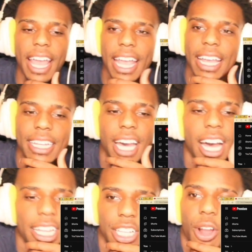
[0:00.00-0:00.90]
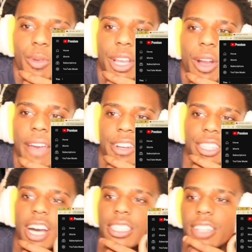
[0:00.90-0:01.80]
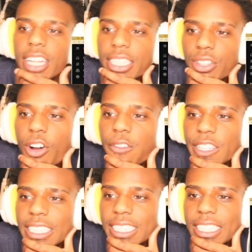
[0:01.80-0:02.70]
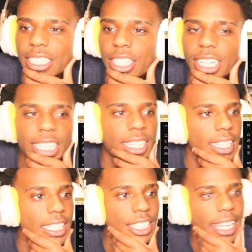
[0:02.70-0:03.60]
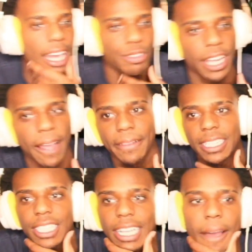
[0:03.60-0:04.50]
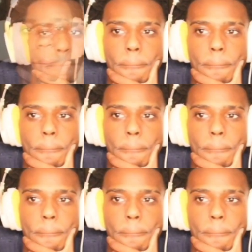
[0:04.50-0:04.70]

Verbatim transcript: And uh, you know, we're gonna have our thoughts on it. So hopefully this thing is good. Let's check it out, chat. Let's check it out.